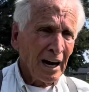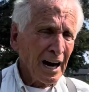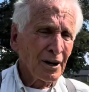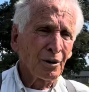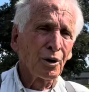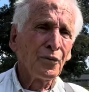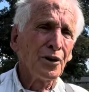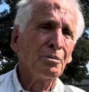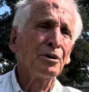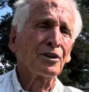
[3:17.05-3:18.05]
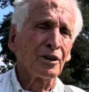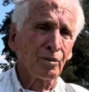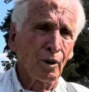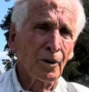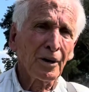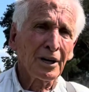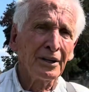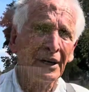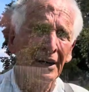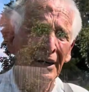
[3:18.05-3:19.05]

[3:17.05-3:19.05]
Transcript: I don't know if you can put enough water in it.